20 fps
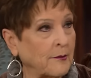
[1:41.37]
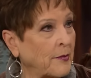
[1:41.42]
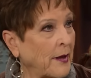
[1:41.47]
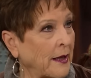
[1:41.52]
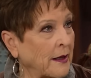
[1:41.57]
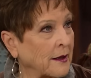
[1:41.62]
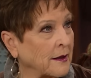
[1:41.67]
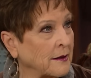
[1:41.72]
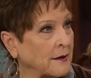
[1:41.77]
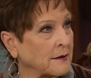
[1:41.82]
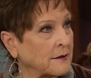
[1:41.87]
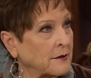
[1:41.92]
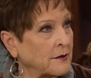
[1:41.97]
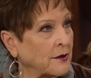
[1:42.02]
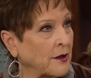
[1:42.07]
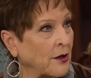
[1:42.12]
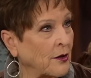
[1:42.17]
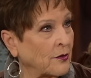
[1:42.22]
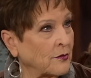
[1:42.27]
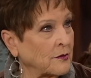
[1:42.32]
making it,
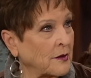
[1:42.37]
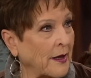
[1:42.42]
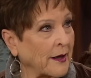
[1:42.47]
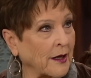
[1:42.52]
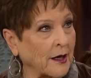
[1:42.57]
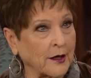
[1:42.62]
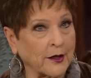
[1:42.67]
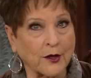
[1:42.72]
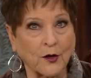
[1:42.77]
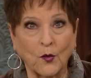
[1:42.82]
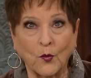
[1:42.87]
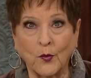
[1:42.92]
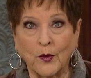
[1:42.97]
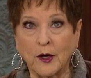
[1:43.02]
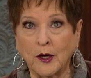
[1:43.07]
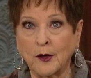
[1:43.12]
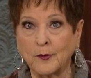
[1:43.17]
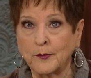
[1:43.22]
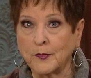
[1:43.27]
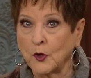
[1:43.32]
you know, like a little
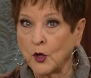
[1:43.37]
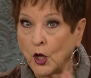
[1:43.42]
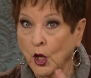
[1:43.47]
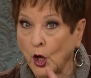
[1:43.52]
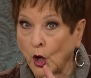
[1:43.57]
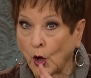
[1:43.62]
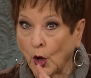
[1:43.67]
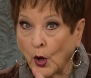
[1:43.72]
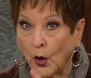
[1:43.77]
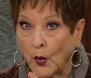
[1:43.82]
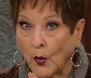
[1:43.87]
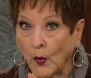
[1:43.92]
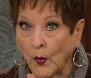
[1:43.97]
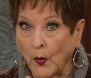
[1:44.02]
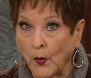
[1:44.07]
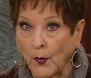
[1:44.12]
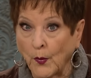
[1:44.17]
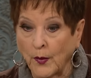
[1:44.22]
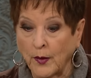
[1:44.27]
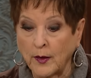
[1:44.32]
worm. No,
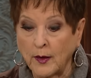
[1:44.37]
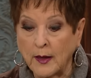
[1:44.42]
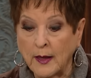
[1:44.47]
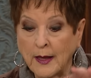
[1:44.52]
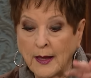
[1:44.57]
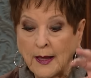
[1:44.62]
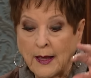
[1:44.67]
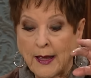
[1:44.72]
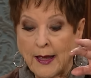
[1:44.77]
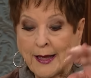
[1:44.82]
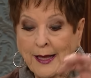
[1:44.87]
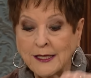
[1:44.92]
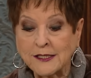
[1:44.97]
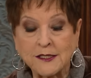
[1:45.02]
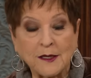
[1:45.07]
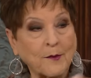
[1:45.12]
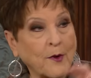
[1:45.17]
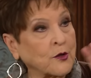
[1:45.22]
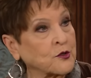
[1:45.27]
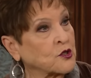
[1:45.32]
He's
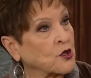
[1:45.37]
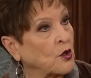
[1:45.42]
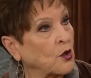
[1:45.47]
the most